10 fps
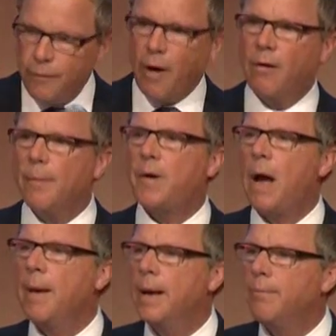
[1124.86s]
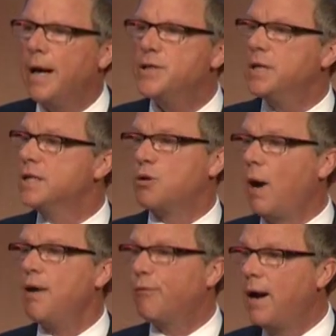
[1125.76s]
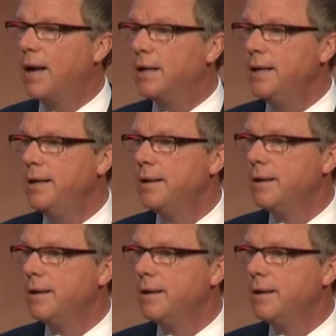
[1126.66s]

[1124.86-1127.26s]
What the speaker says: our upcoming budget is, quite frankly,